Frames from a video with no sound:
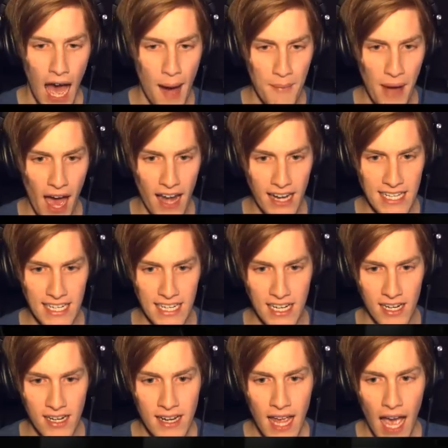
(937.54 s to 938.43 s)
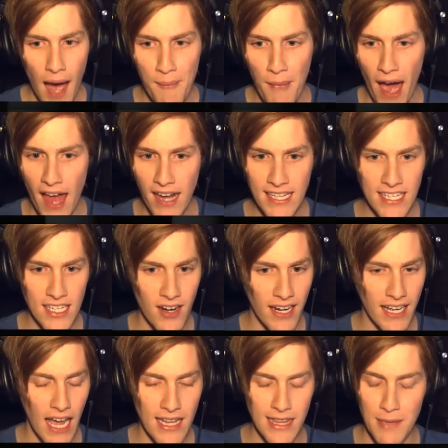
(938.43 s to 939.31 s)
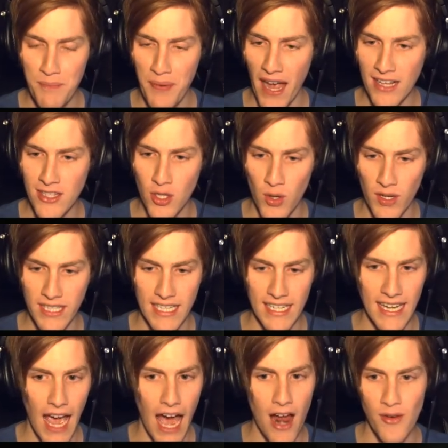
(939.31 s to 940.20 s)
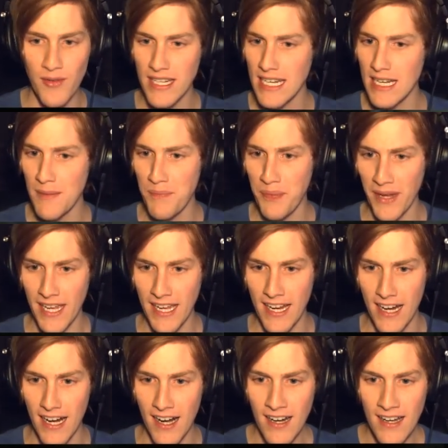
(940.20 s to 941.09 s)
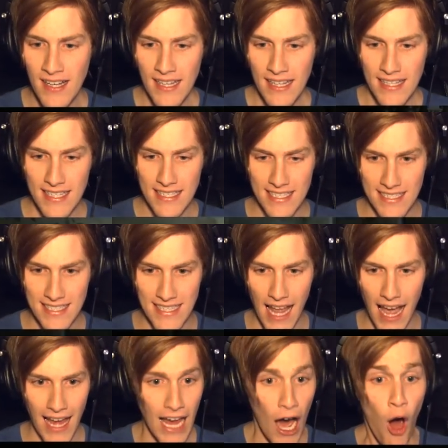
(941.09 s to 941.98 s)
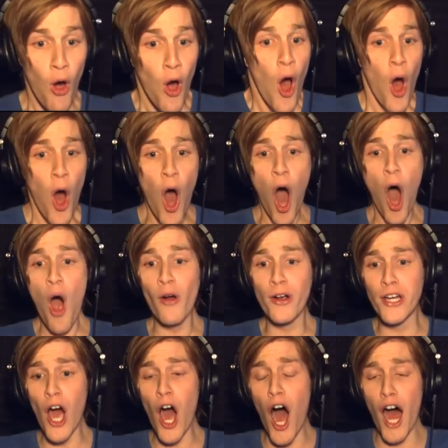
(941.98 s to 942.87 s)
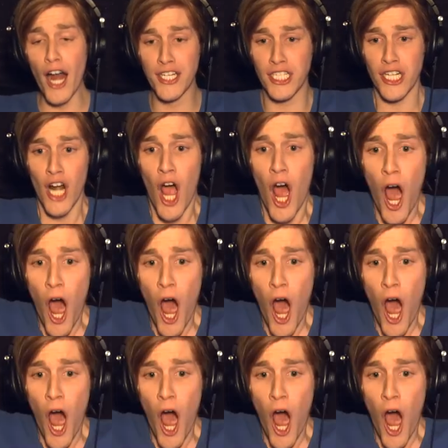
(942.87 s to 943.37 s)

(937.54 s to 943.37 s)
I'm out of here. I'm out of here. I got the back door key. I don't need to be here. This is not, oh, oh gosh.